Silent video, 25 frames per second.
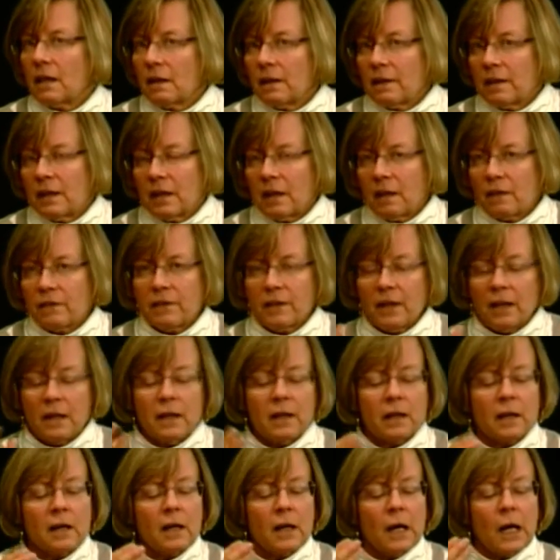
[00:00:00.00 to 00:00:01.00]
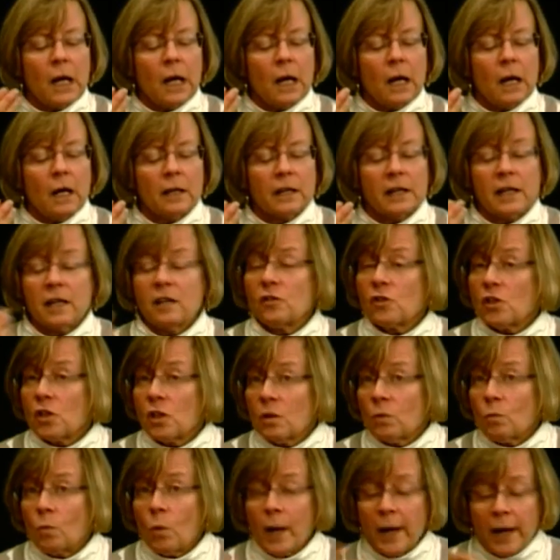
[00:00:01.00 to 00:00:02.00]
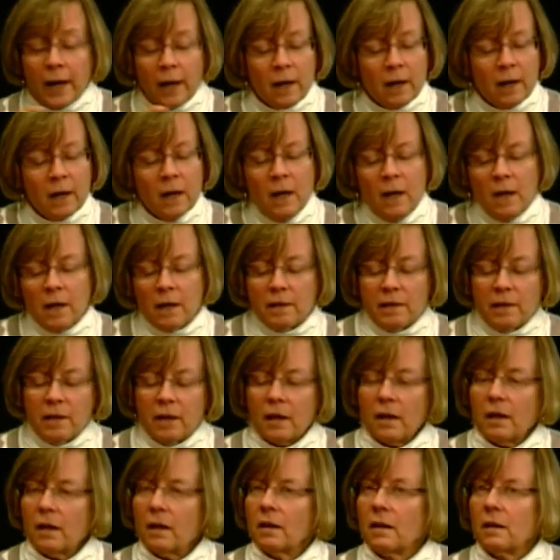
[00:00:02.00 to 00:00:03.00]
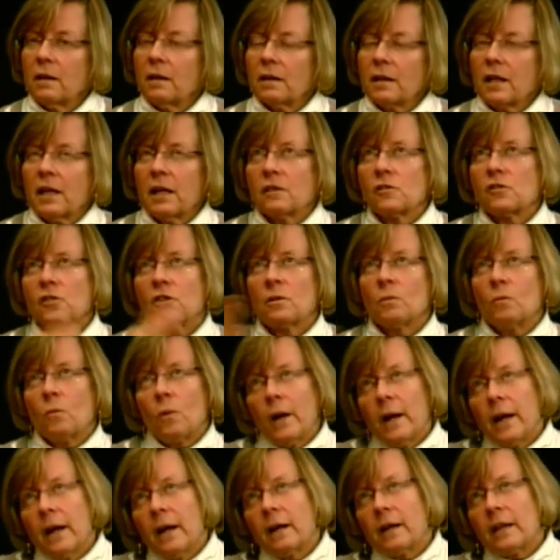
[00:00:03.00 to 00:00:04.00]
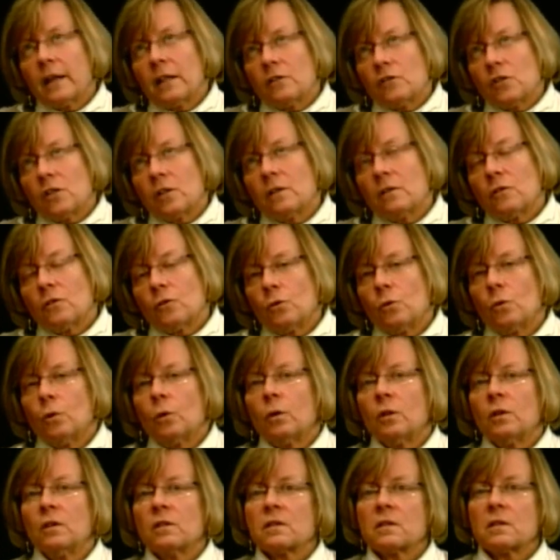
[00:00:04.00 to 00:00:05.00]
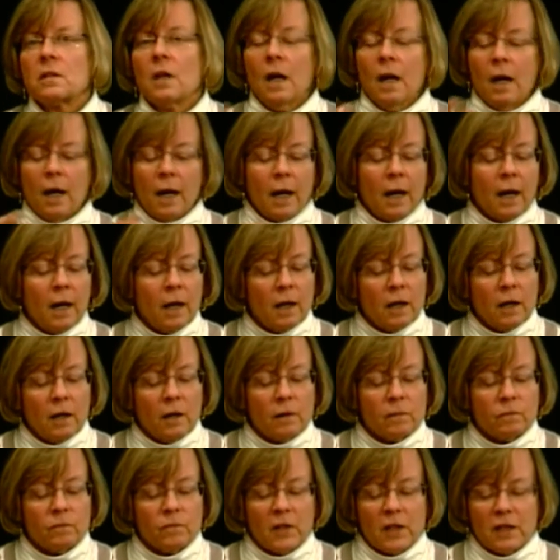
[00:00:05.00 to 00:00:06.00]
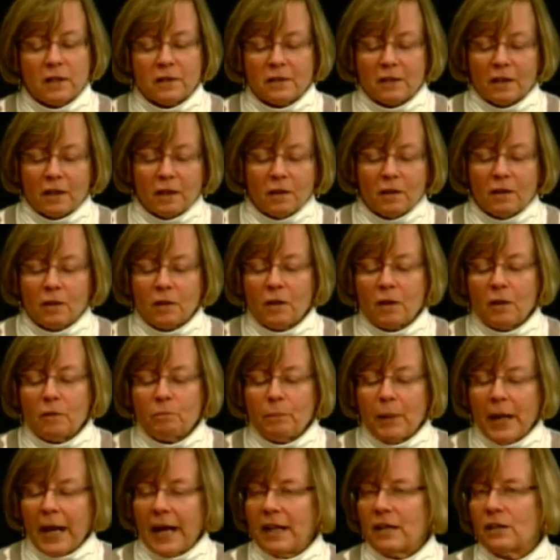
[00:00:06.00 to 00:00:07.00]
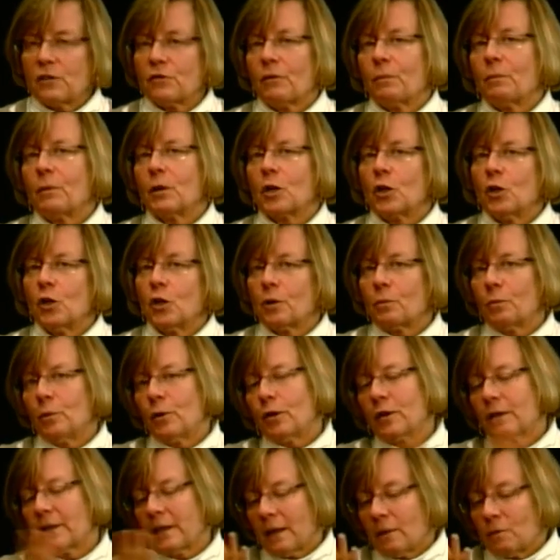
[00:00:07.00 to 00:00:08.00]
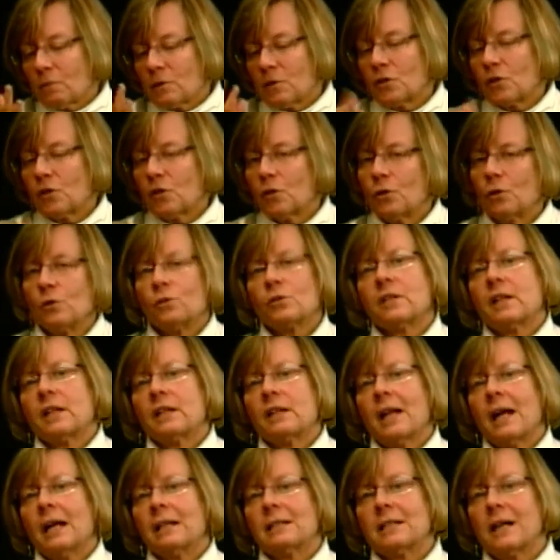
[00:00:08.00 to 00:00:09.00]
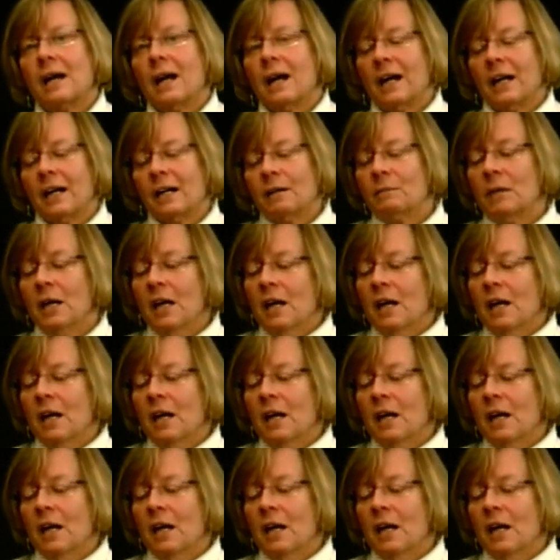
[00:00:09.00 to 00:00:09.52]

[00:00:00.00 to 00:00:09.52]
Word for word: the authentic uh, kitchenware, the kitchenware, kitchen tools. Um, there's a page from a cookbook that was used at that time.